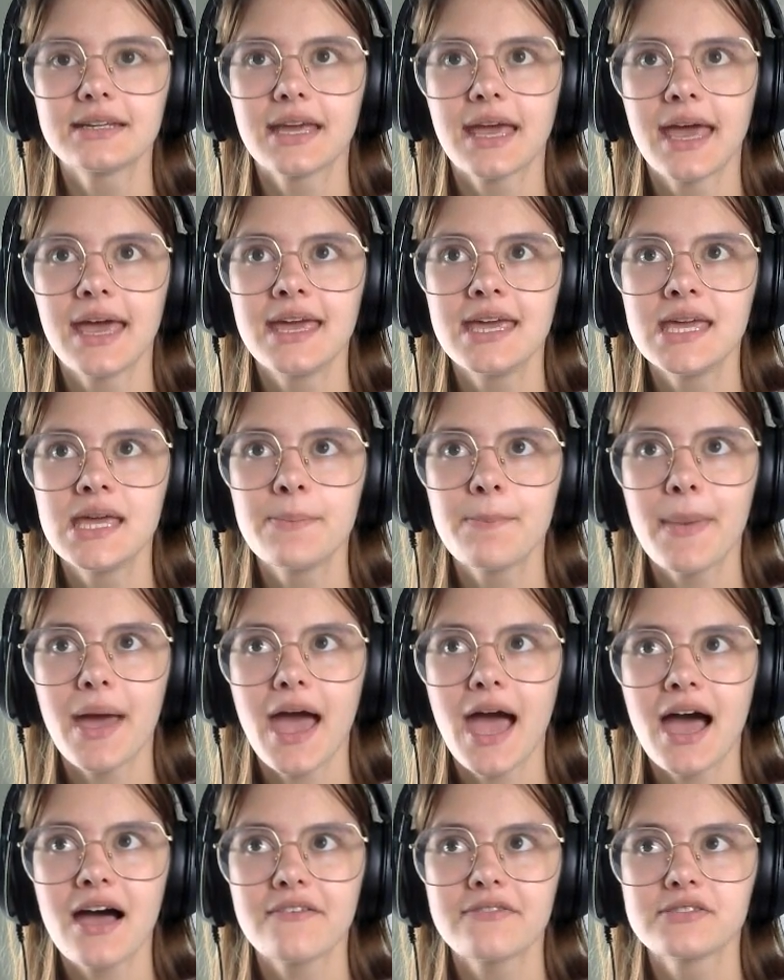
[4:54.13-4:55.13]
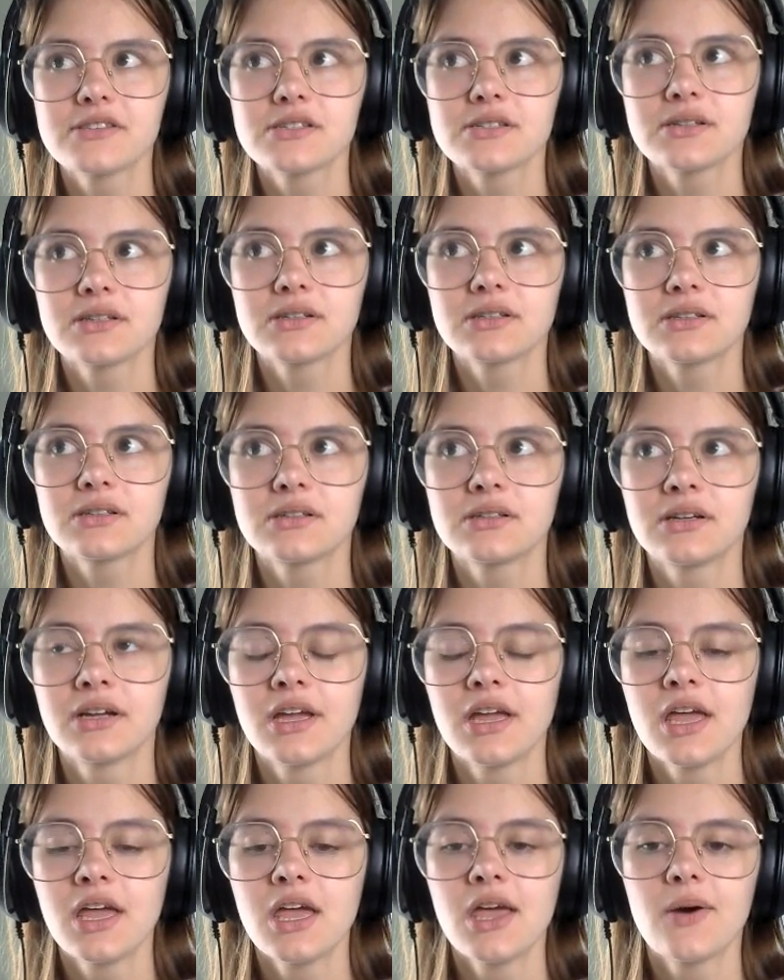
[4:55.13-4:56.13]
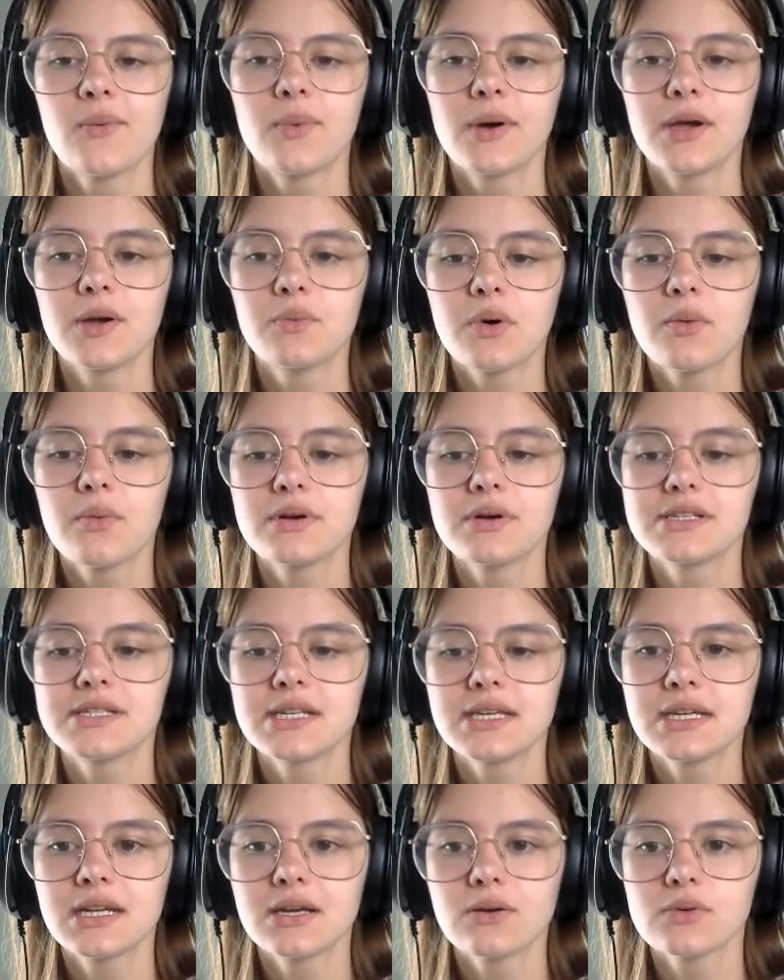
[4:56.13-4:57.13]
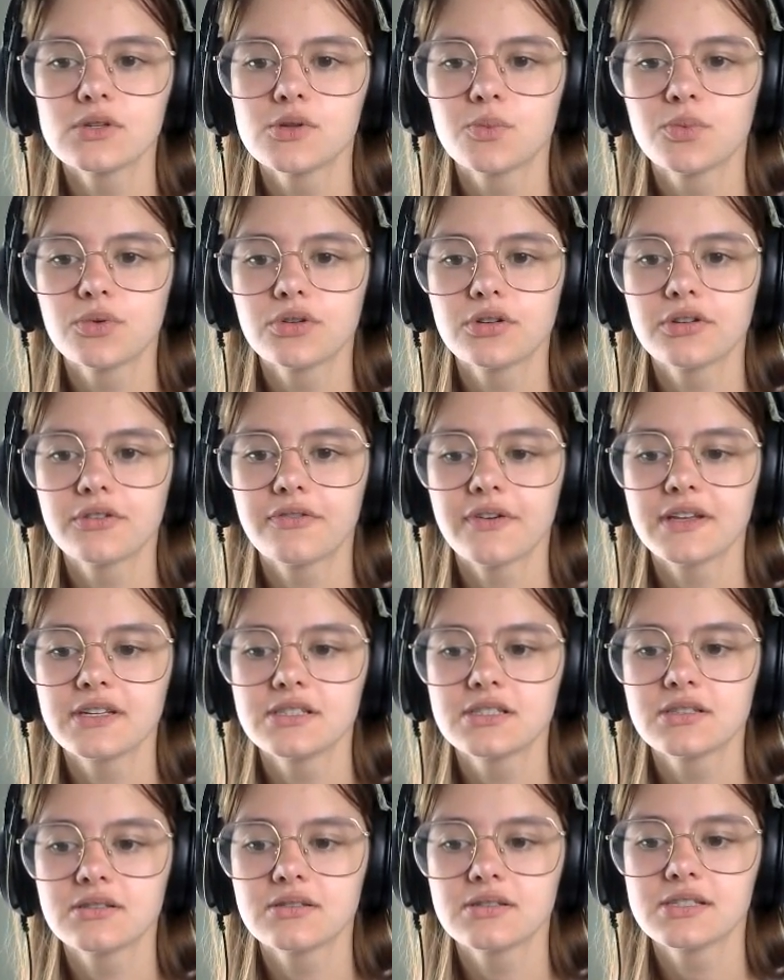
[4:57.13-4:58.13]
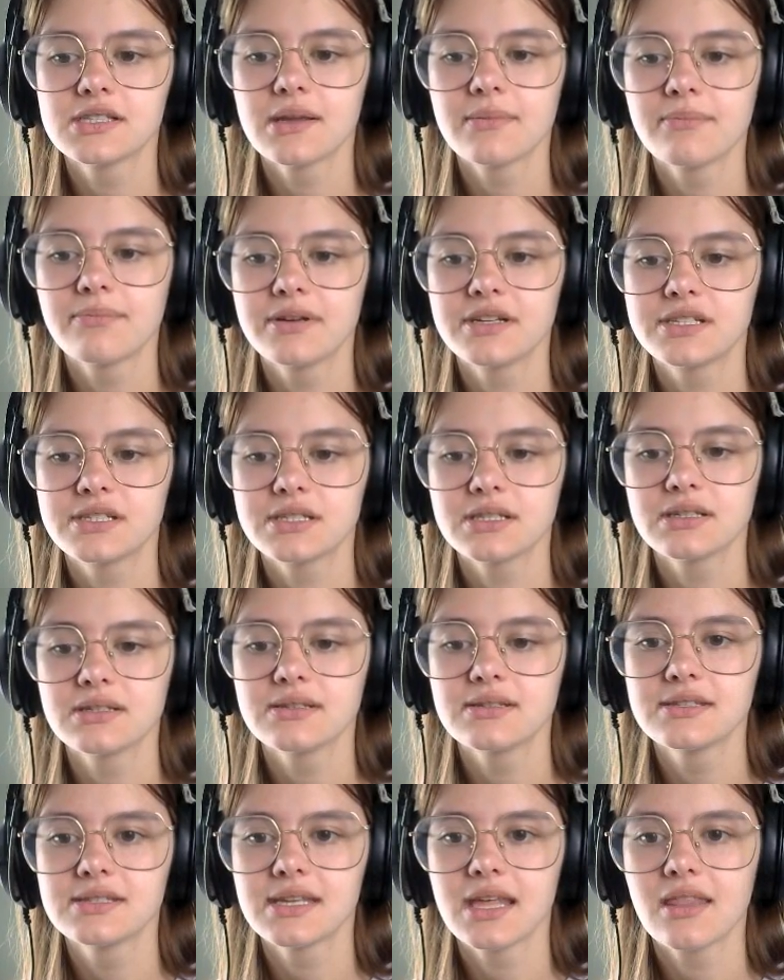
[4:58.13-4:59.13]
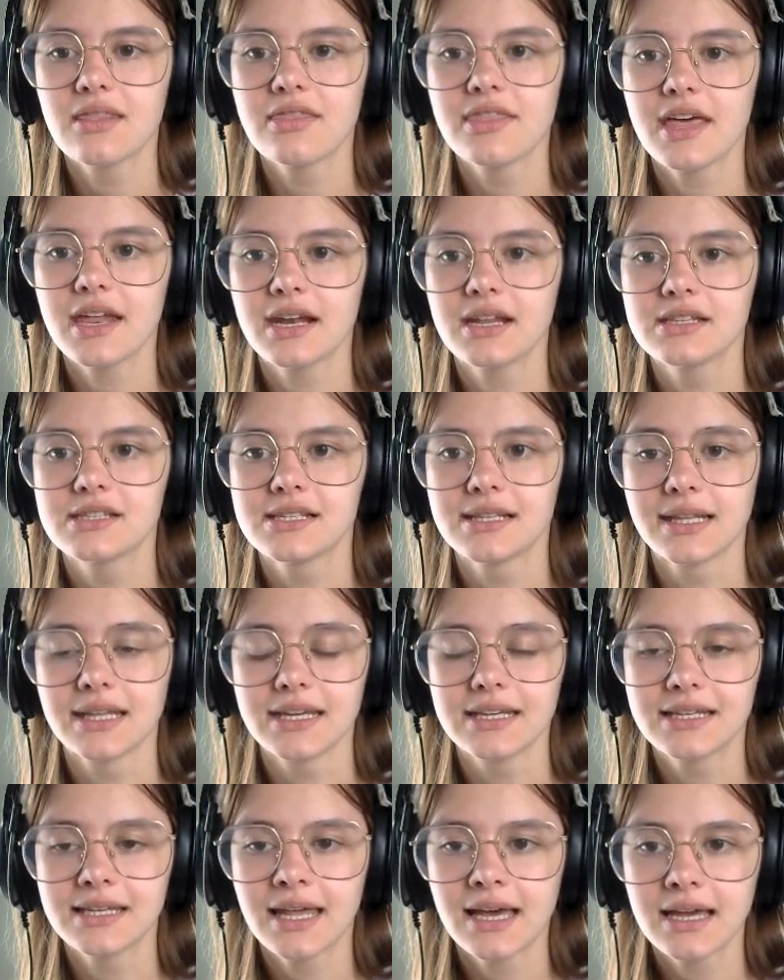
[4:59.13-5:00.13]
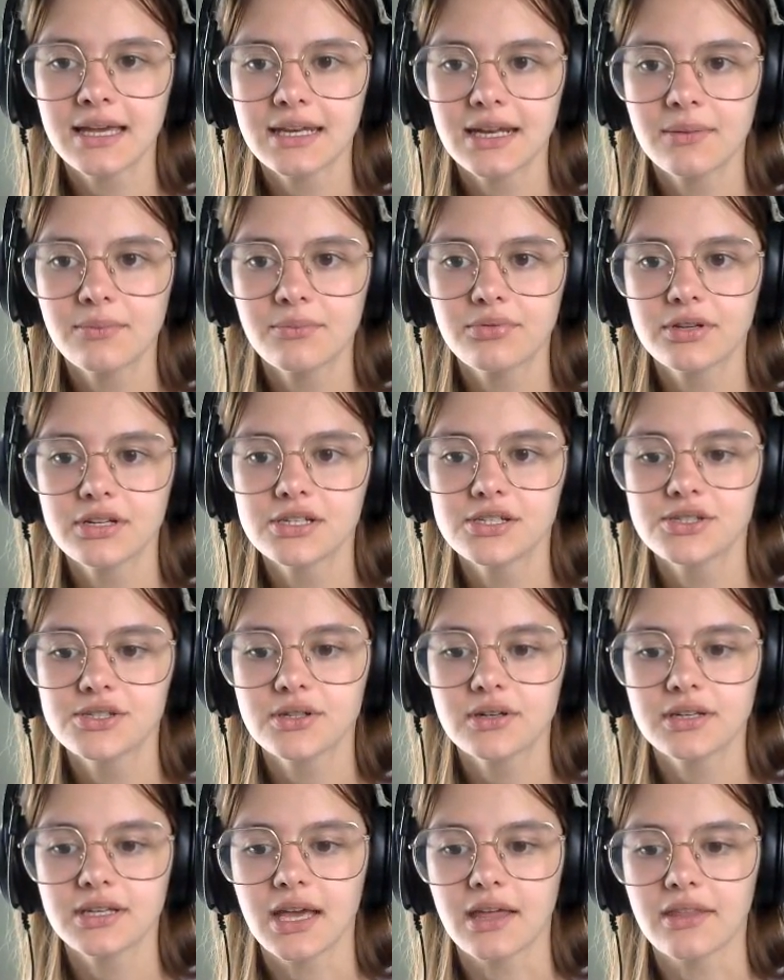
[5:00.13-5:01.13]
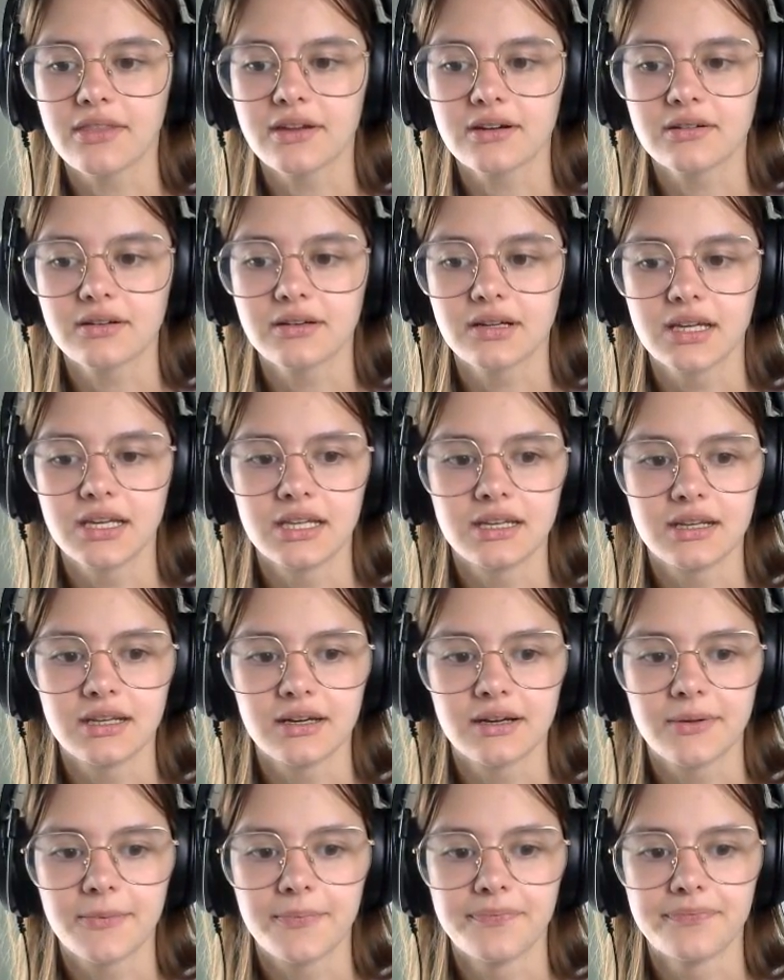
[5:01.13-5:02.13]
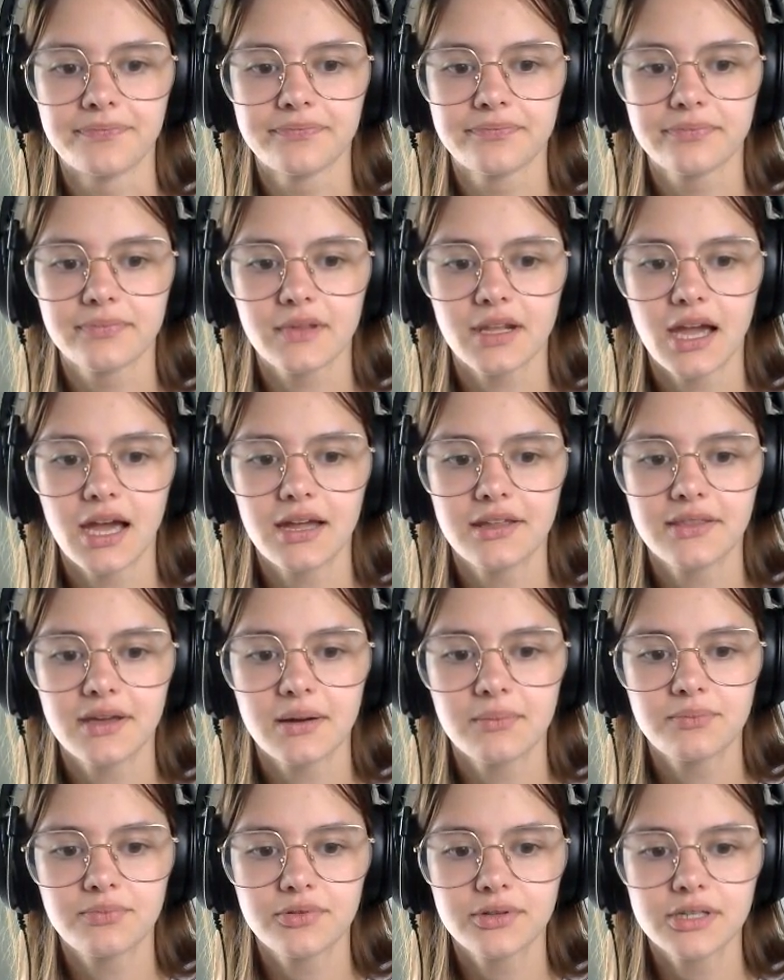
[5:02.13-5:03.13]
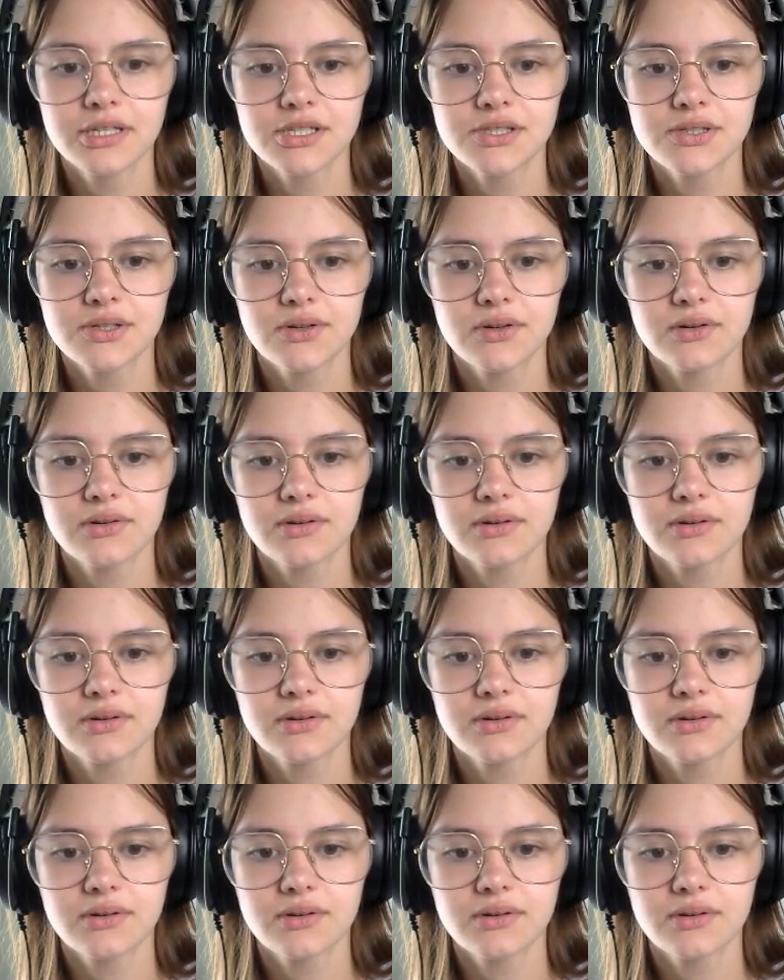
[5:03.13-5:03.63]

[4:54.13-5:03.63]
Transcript: came after Wait, what was it? It was World Adventures, Ambitions, and then it's Late Night, I'm pretty sure. Yeah, they're in, I'm pretty sure